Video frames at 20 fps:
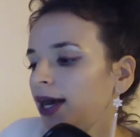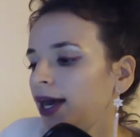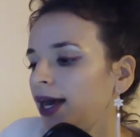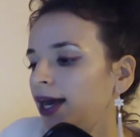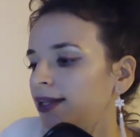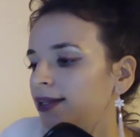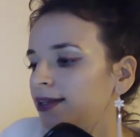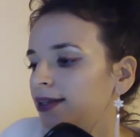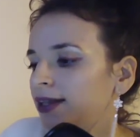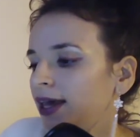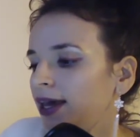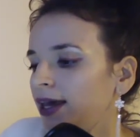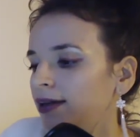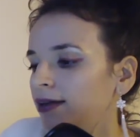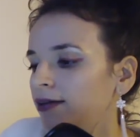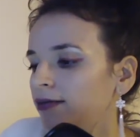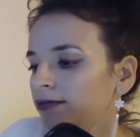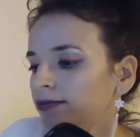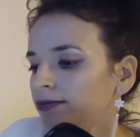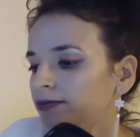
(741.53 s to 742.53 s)
And
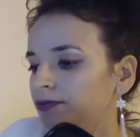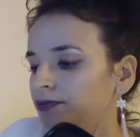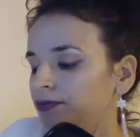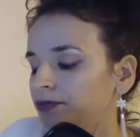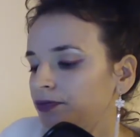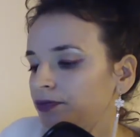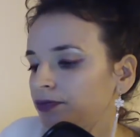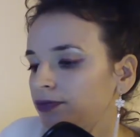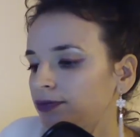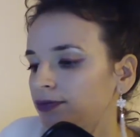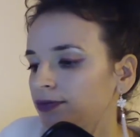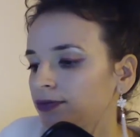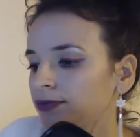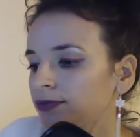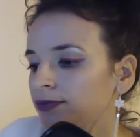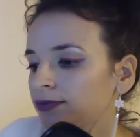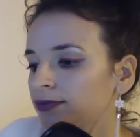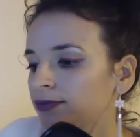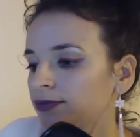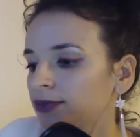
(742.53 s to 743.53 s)
then
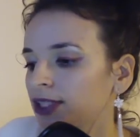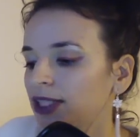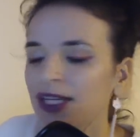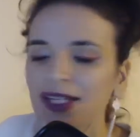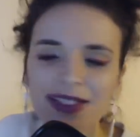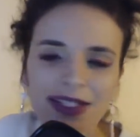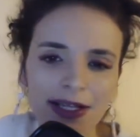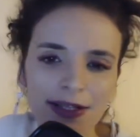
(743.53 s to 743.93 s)
let's